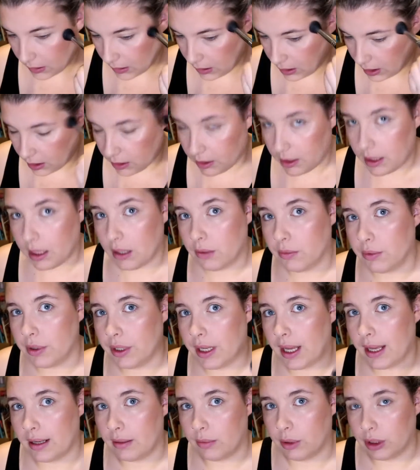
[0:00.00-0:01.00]
I don't care
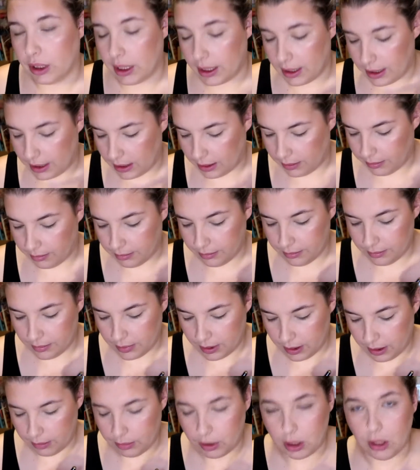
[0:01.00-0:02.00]
what animal I am.
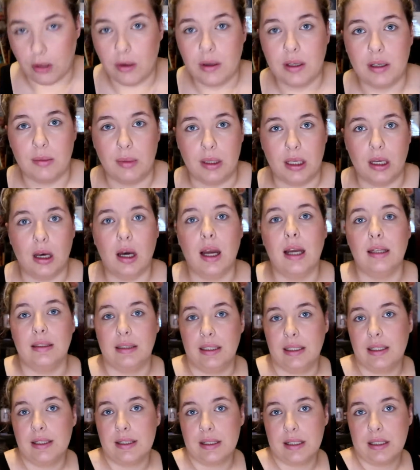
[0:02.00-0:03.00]
I'm going to be
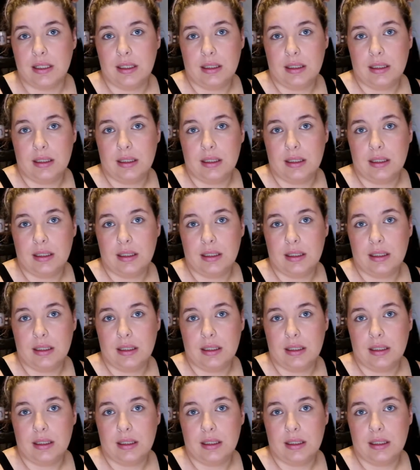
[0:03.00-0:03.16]
highlit.